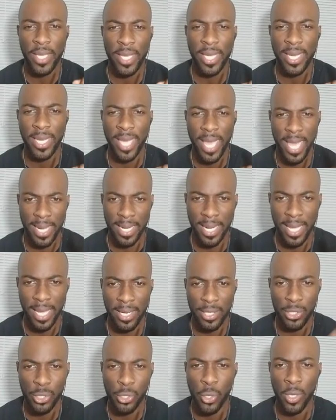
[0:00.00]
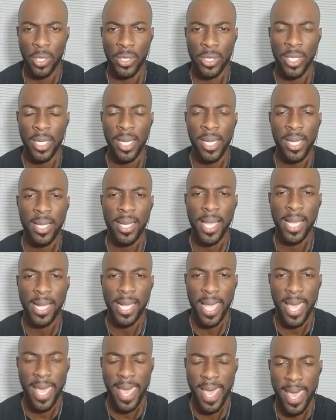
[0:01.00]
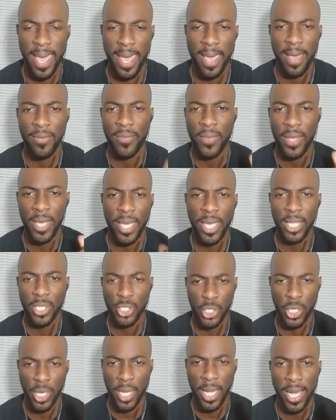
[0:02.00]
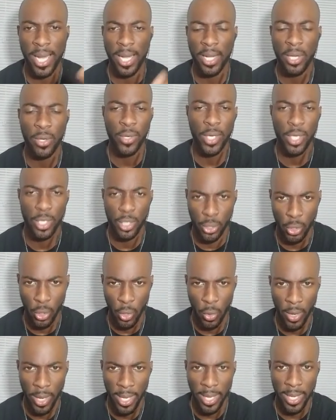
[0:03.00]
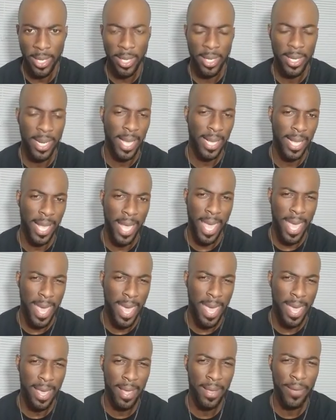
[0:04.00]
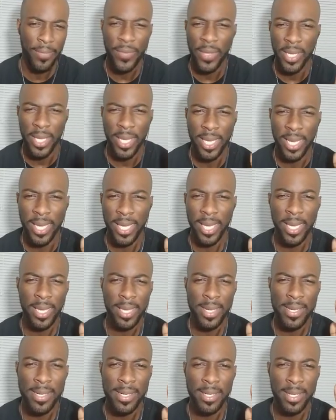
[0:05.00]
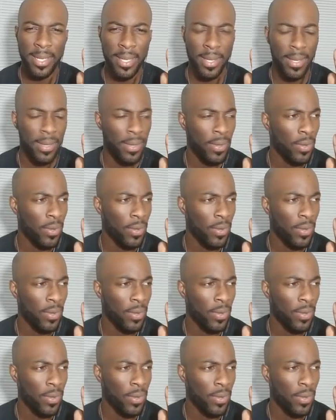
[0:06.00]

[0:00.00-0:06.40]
in Atlanta, Georgia, like I have in Chicago, Illinois, like I have in